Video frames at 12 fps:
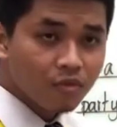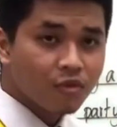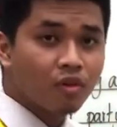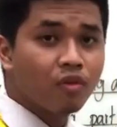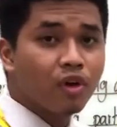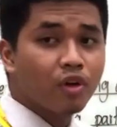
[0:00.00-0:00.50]

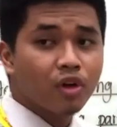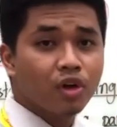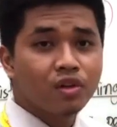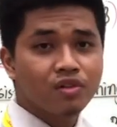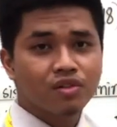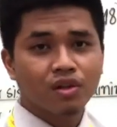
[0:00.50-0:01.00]
Very
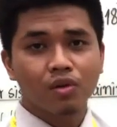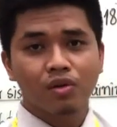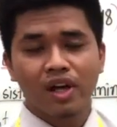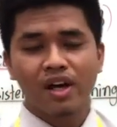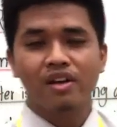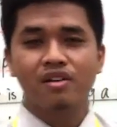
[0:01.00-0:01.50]
good. So
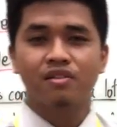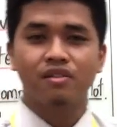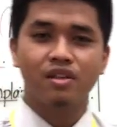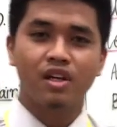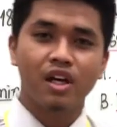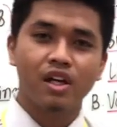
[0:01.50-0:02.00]
that is
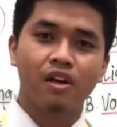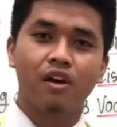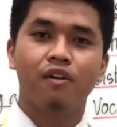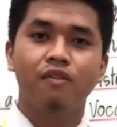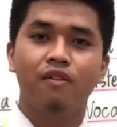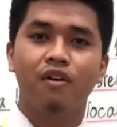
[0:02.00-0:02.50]
the end
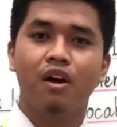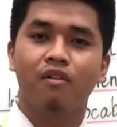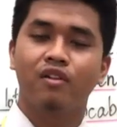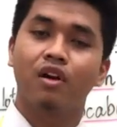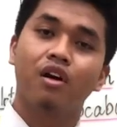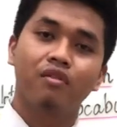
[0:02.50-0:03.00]

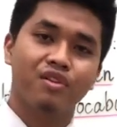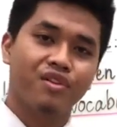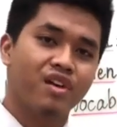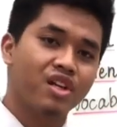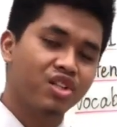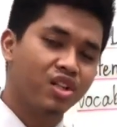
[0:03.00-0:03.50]
of the
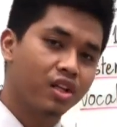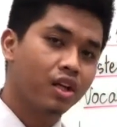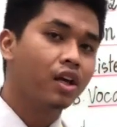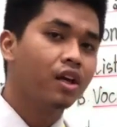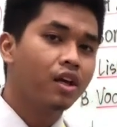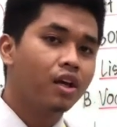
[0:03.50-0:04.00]
conversation.
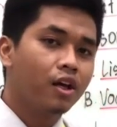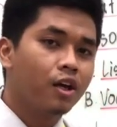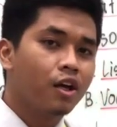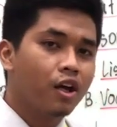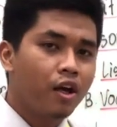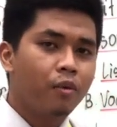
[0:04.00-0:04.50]

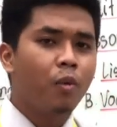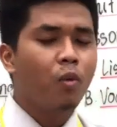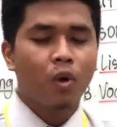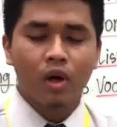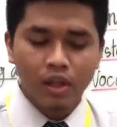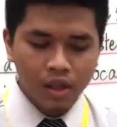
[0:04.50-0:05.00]

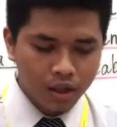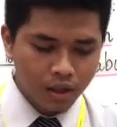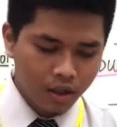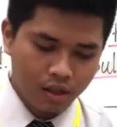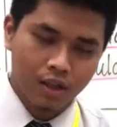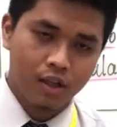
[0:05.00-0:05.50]
Everyone,
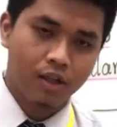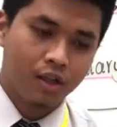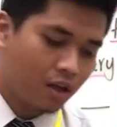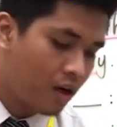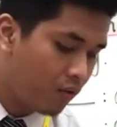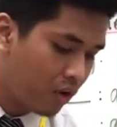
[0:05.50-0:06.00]

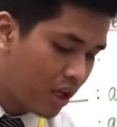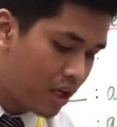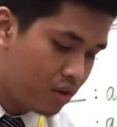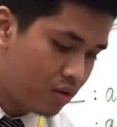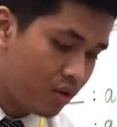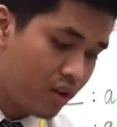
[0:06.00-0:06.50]
I would
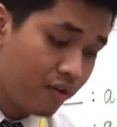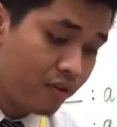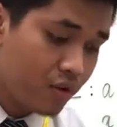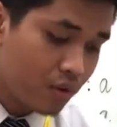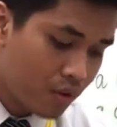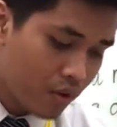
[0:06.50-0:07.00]
like to give
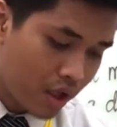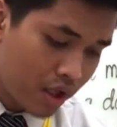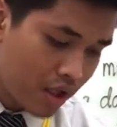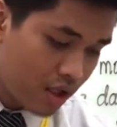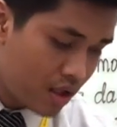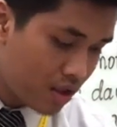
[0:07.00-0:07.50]
you
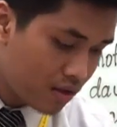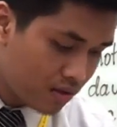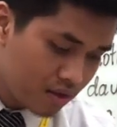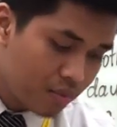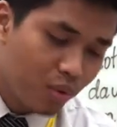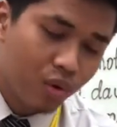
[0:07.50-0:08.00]
a
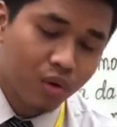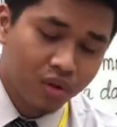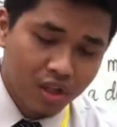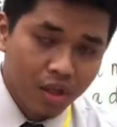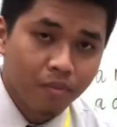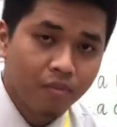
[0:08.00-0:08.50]
simple
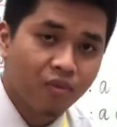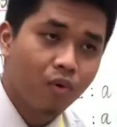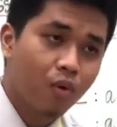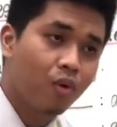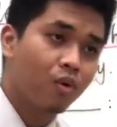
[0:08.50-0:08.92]
tip for